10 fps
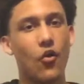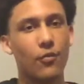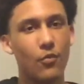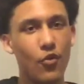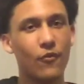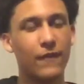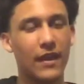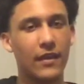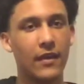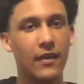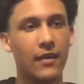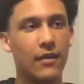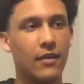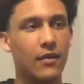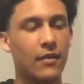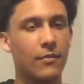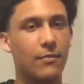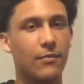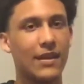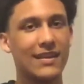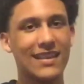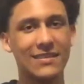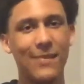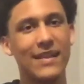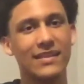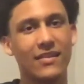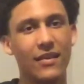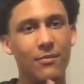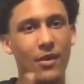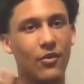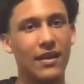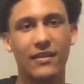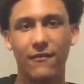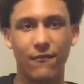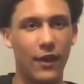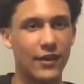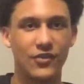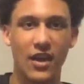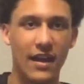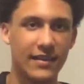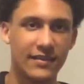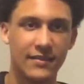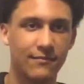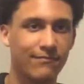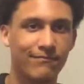own movie. Because that's basically milking the franchise.